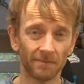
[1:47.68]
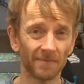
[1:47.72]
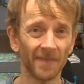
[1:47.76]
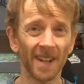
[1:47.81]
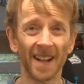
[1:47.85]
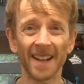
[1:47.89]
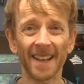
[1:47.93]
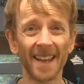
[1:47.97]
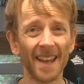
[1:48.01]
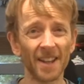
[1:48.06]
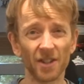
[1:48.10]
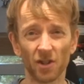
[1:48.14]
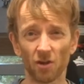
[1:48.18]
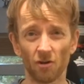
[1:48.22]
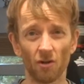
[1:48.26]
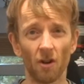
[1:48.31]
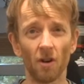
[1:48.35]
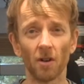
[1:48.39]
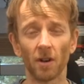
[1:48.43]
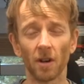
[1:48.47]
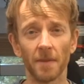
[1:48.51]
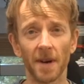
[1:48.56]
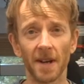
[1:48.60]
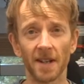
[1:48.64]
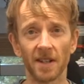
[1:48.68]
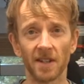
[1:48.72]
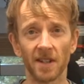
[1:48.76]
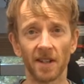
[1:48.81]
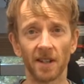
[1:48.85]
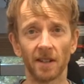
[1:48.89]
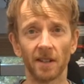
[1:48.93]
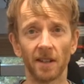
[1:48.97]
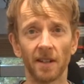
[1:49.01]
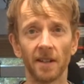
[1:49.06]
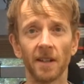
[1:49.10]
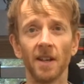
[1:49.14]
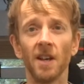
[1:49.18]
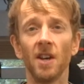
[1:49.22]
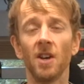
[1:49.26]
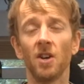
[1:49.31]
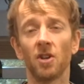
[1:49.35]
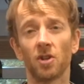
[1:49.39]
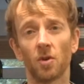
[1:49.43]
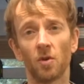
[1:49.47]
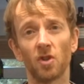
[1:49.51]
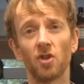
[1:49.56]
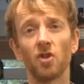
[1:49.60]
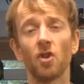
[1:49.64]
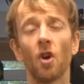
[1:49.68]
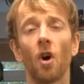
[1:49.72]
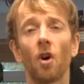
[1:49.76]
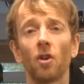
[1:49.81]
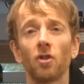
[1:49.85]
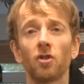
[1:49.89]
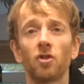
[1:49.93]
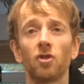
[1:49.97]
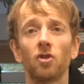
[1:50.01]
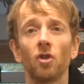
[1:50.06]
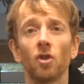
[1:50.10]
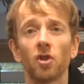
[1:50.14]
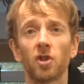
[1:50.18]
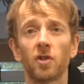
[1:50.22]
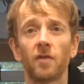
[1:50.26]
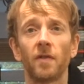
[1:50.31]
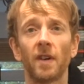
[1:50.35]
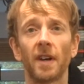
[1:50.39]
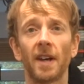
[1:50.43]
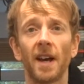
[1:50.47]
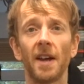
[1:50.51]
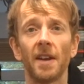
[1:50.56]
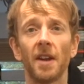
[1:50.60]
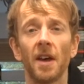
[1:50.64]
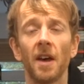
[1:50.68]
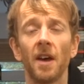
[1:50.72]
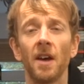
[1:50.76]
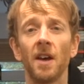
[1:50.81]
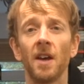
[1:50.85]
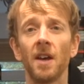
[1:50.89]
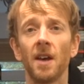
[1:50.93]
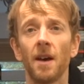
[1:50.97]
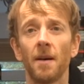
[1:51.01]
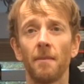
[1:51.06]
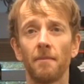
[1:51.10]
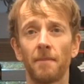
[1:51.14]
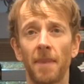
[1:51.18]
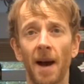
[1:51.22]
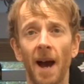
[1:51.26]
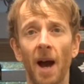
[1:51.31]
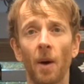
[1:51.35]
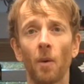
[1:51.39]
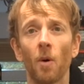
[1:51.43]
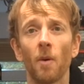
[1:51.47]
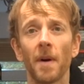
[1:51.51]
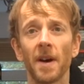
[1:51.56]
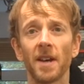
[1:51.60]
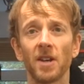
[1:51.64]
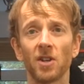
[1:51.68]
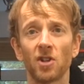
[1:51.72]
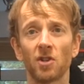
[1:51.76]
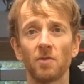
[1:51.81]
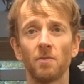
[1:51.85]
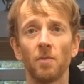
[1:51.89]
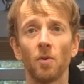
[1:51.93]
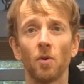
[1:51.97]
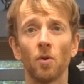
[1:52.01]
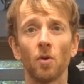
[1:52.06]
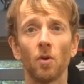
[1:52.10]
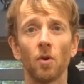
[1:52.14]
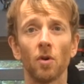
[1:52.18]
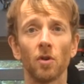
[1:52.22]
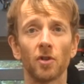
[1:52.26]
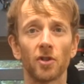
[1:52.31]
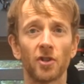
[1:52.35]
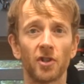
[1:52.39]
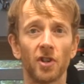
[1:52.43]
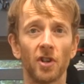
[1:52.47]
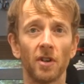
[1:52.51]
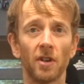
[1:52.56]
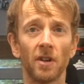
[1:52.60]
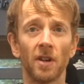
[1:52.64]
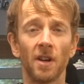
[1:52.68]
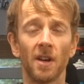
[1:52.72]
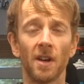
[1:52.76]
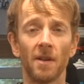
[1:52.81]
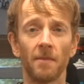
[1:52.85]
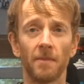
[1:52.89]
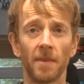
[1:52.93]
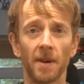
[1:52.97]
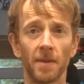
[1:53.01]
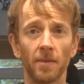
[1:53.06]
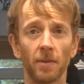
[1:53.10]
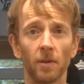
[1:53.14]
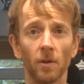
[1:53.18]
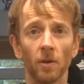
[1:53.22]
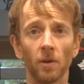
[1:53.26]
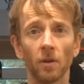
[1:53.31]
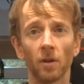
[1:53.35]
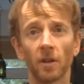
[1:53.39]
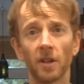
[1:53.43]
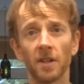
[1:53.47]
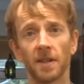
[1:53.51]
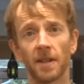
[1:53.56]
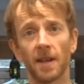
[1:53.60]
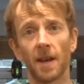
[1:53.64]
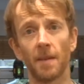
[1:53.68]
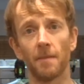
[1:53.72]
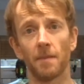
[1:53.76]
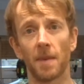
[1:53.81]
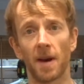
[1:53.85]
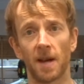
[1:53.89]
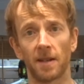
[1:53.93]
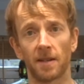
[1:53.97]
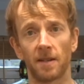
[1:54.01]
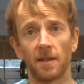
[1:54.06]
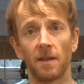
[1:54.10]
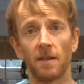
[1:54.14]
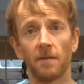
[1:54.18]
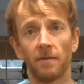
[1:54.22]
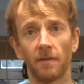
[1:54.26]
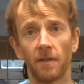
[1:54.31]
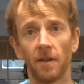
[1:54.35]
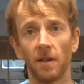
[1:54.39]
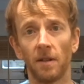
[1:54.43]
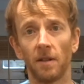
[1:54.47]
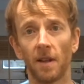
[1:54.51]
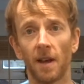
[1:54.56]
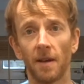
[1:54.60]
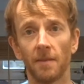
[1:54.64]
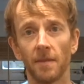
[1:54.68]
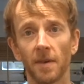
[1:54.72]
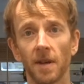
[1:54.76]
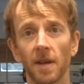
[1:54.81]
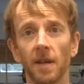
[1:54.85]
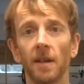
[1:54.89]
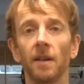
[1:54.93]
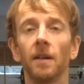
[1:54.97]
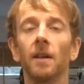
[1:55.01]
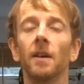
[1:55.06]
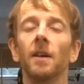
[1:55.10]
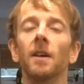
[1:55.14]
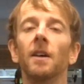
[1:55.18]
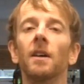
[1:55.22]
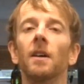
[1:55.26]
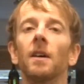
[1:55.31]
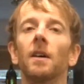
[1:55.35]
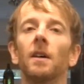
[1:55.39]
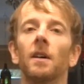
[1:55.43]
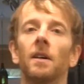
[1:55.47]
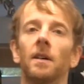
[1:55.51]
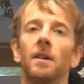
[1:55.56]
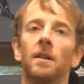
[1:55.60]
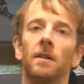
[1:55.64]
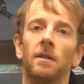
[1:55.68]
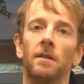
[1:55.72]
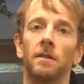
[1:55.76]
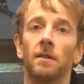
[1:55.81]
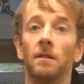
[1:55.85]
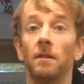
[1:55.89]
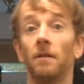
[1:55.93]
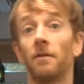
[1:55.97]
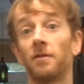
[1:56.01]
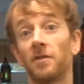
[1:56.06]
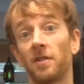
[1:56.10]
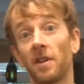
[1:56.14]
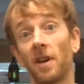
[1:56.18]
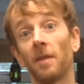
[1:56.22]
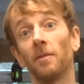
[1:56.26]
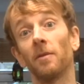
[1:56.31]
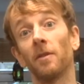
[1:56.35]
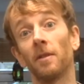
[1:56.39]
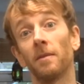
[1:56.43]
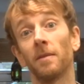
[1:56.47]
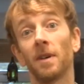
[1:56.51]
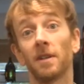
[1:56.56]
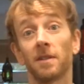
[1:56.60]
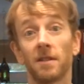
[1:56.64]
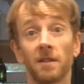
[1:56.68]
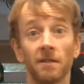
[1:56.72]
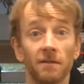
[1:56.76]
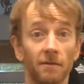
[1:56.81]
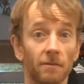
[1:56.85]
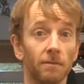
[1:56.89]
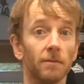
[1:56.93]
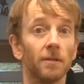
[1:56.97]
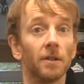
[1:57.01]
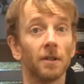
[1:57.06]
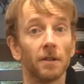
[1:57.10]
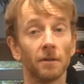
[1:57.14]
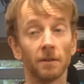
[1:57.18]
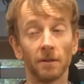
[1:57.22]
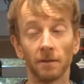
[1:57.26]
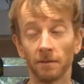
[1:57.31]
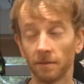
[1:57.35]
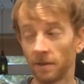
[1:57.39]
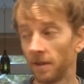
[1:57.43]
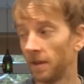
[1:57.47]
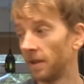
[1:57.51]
and get stronger, basically. So it's not just for kind of power-based sports and people who are looking to get massive, like me. Obviously, I'm not massive, but